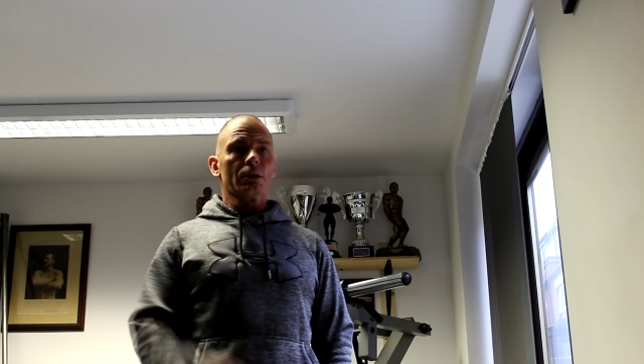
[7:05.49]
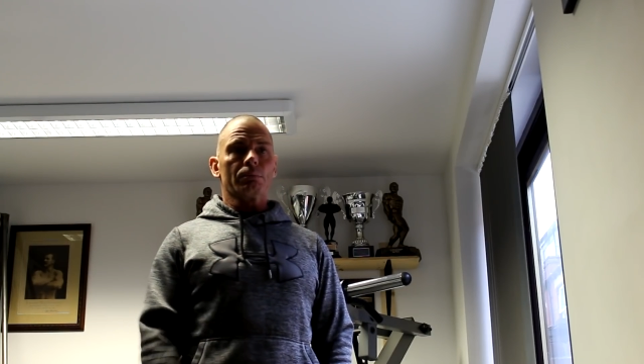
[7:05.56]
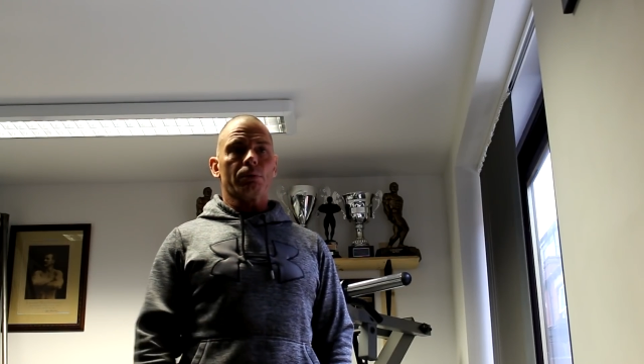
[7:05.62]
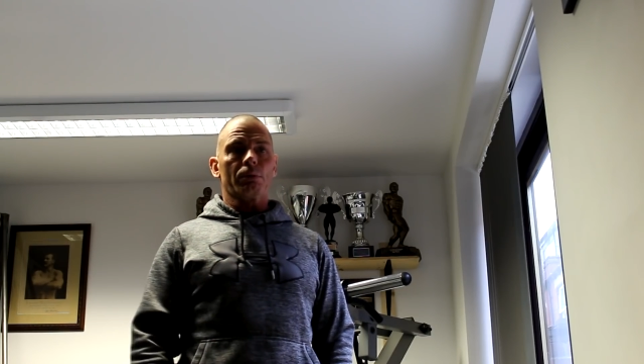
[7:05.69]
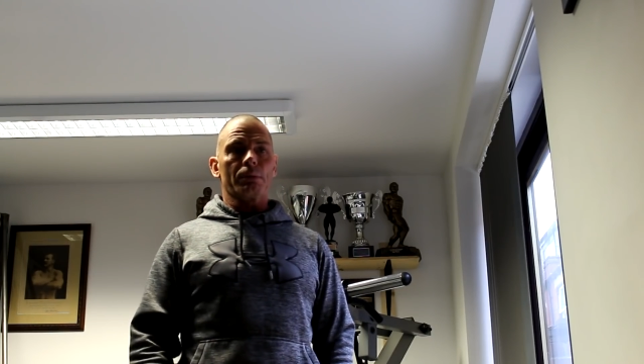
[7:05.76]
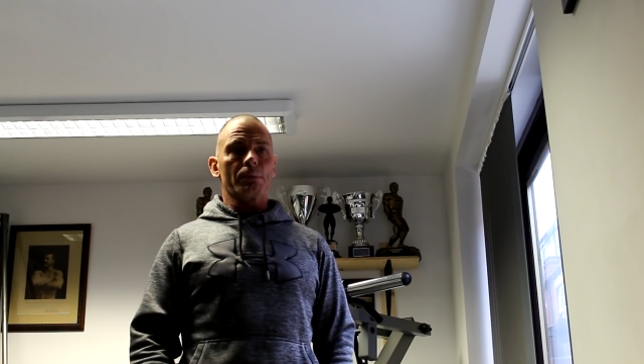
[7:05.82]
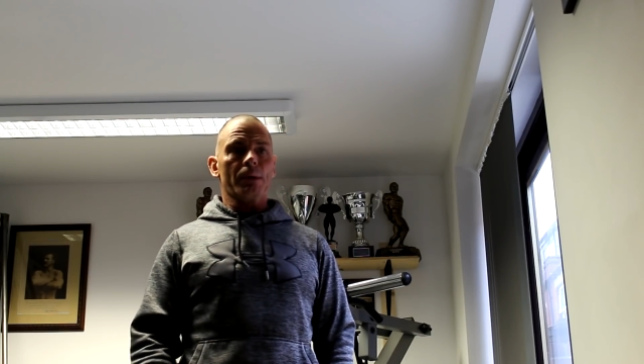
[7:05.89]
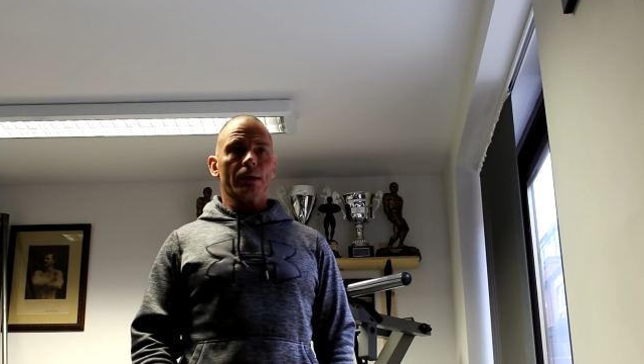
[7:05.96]

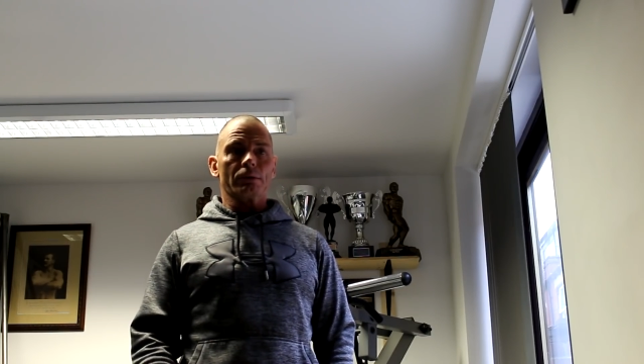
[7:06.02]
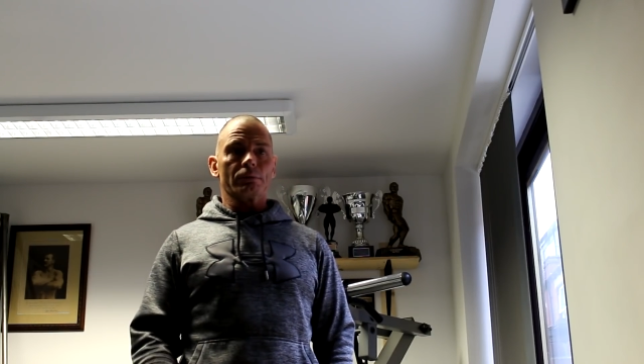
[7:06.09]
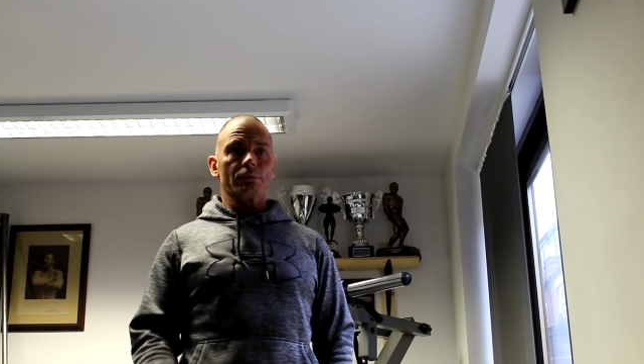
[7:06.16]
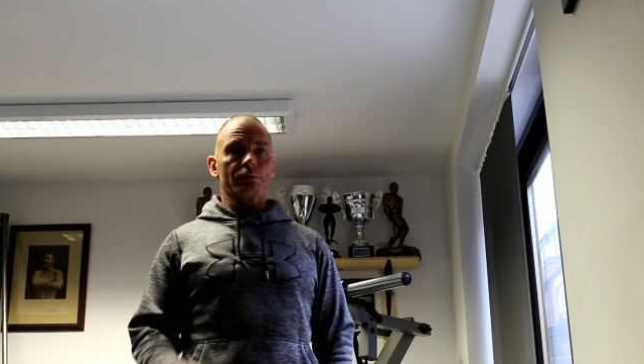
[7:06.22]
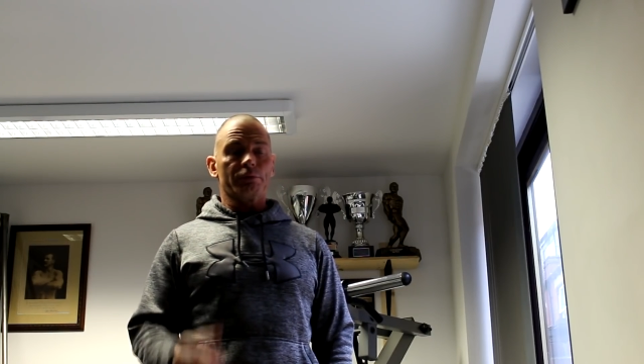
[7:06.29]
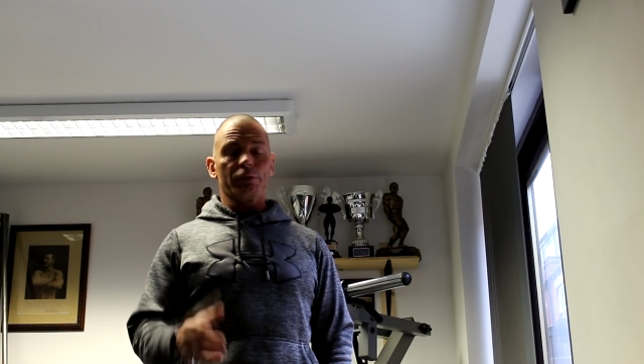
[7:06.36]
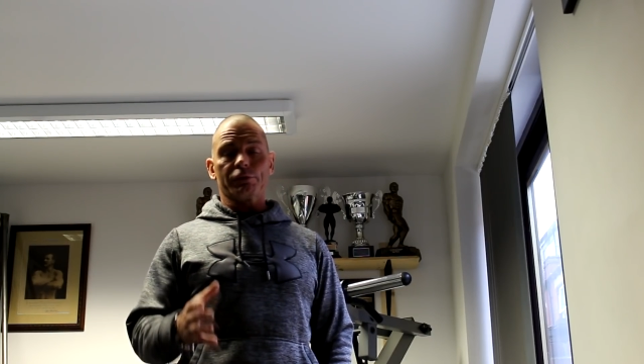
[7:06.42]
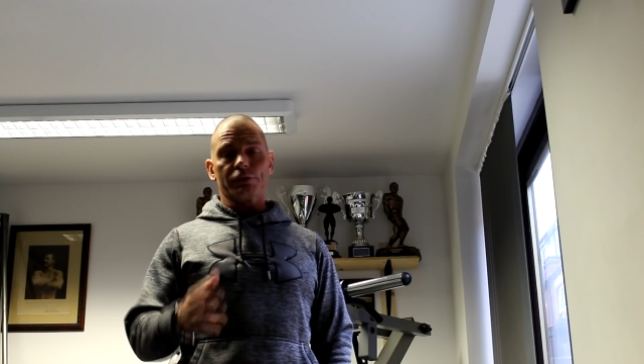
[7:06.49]
probably
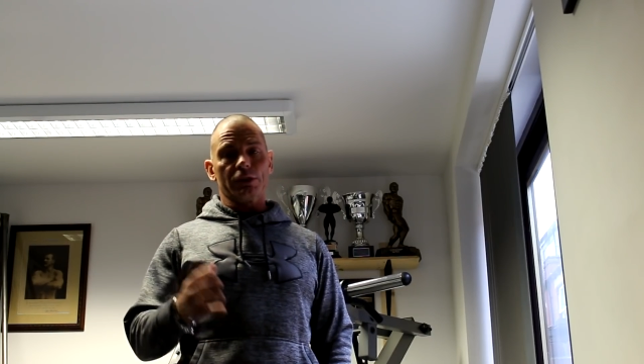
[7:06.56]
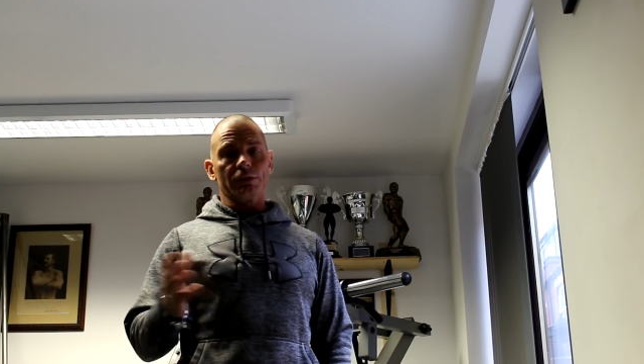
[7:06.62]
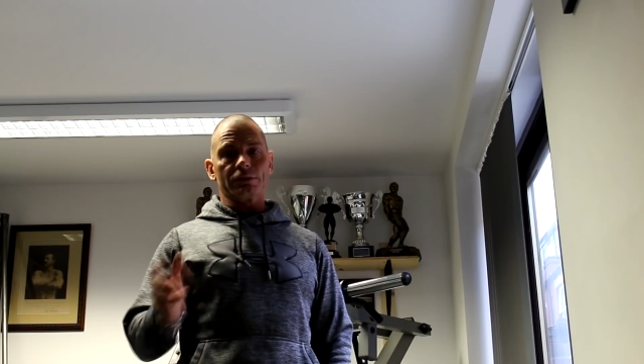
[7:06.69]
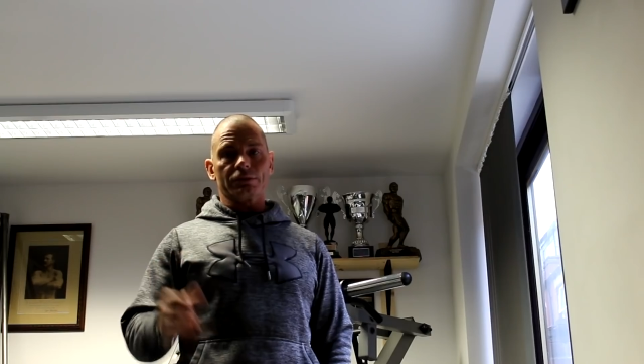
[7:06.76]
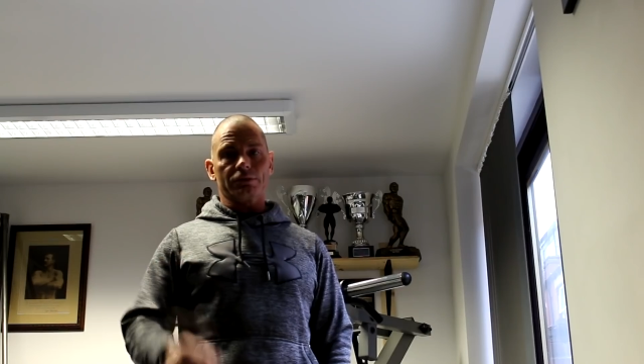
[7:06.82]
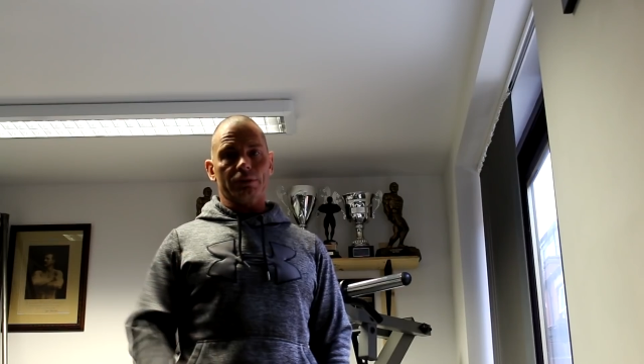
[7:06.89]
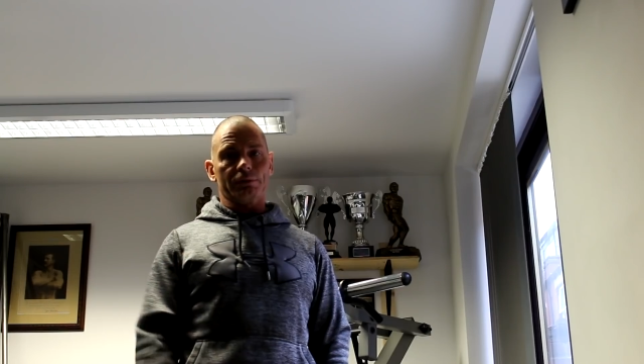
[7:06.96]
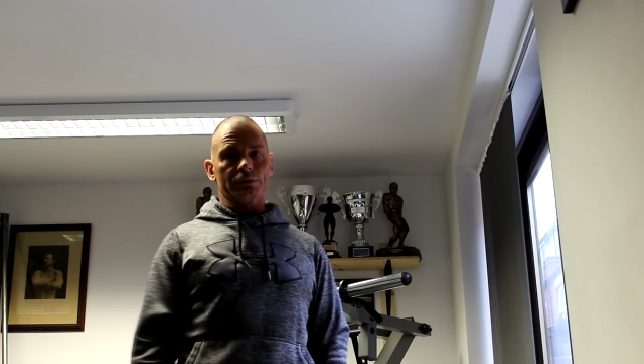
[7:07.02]
about 15
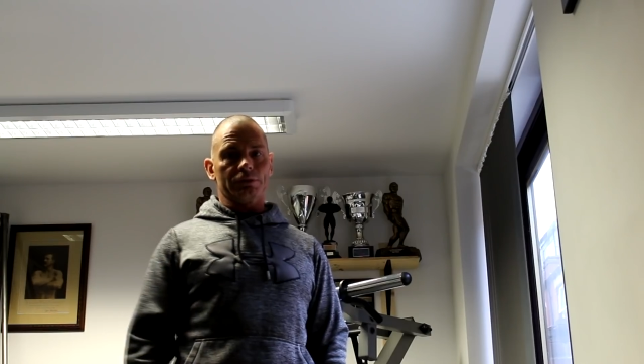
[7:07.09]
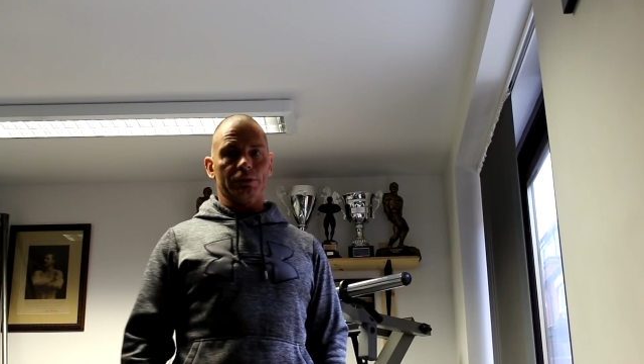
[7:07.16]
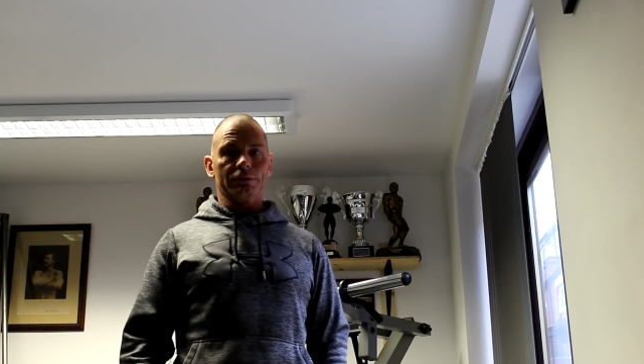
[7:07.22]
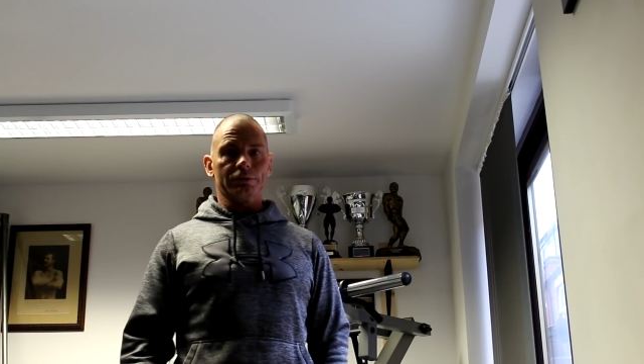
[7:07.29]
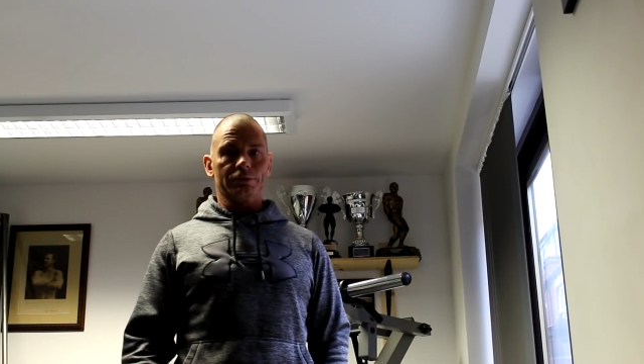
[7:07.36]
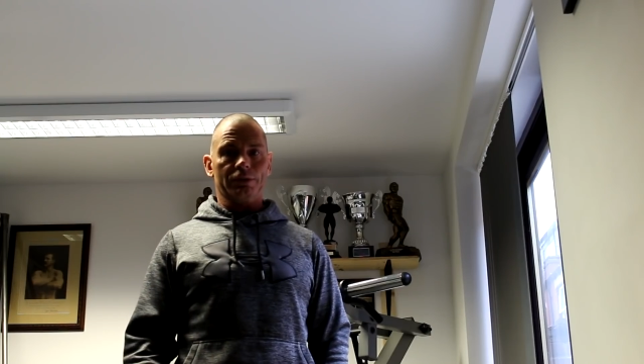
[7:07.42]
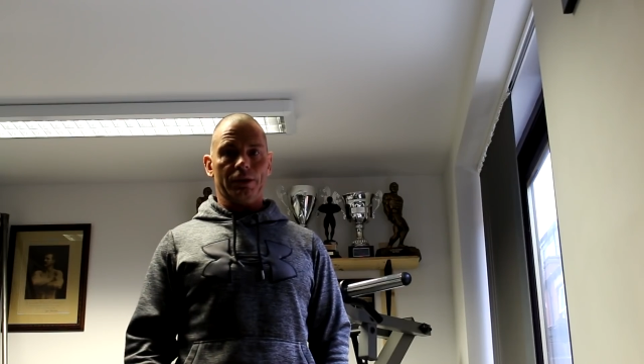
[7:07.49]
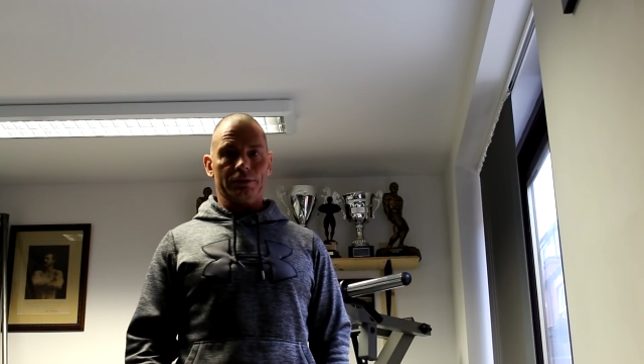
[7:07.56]
to
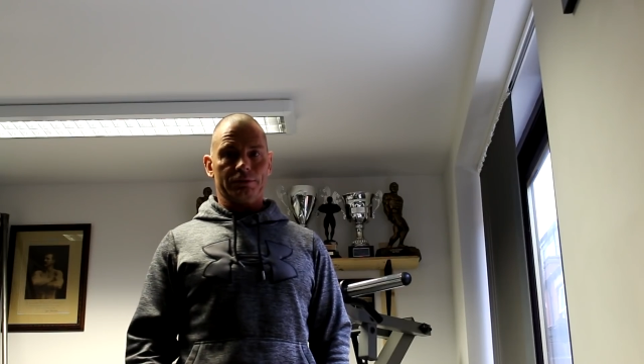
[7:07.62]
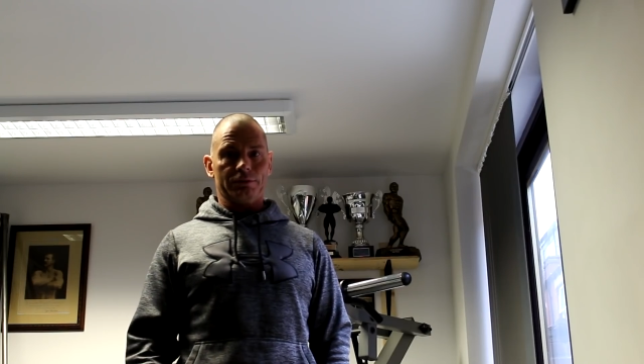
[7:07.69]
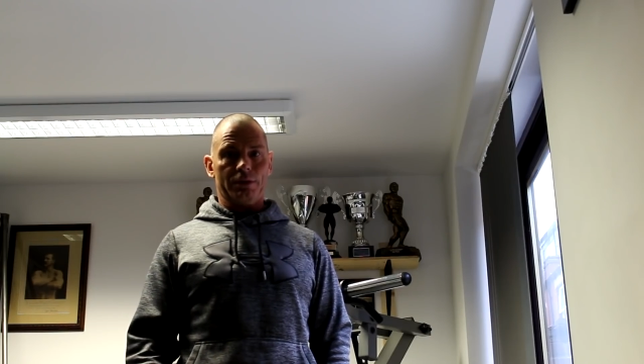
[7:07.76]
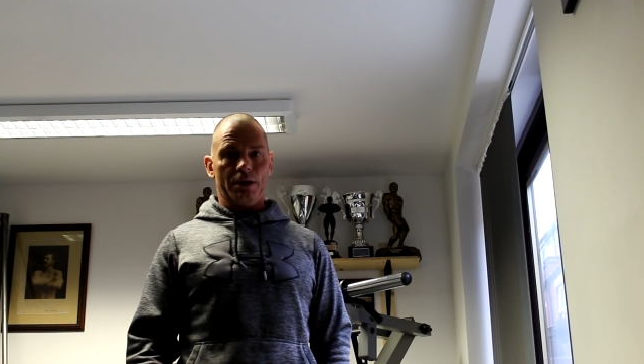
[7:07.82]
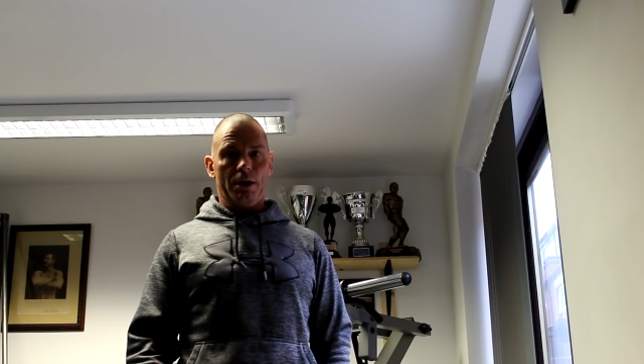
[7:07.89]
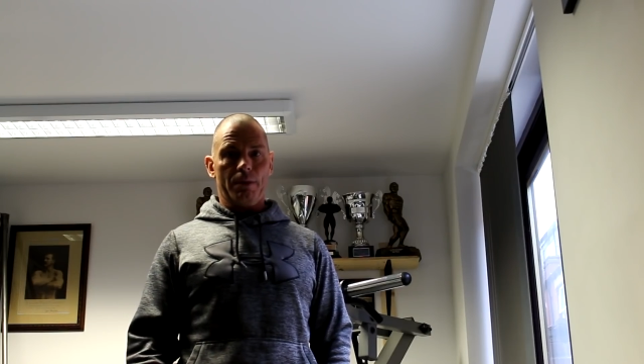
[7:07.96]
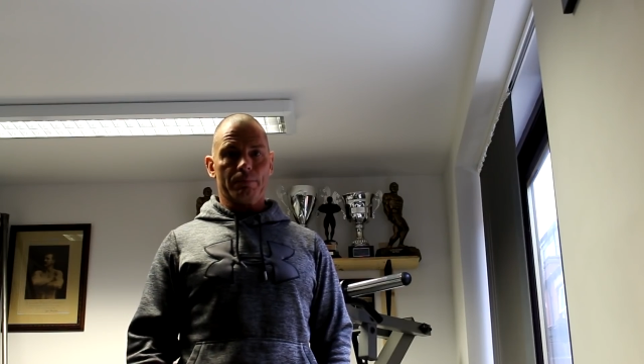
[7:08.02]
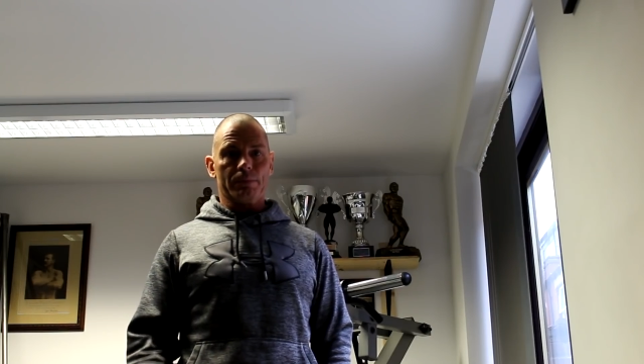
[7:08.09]
17 sets
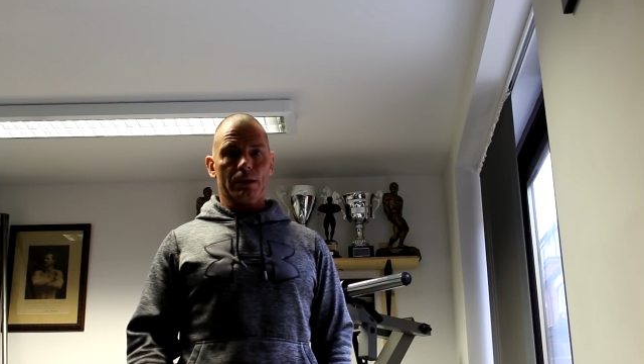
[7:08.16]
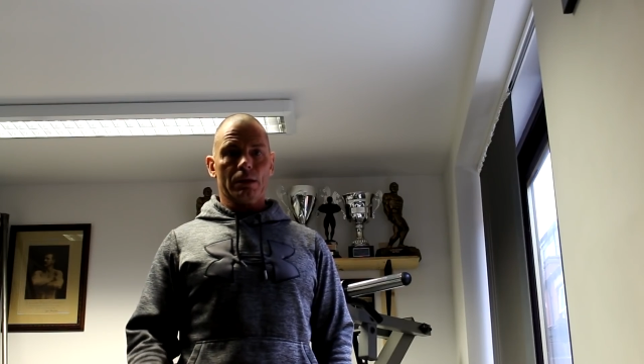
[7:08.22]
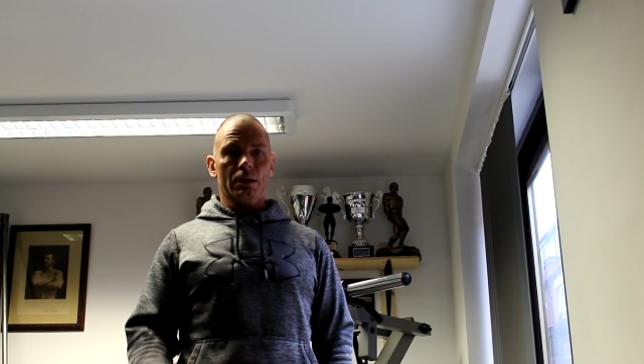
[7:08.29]
there.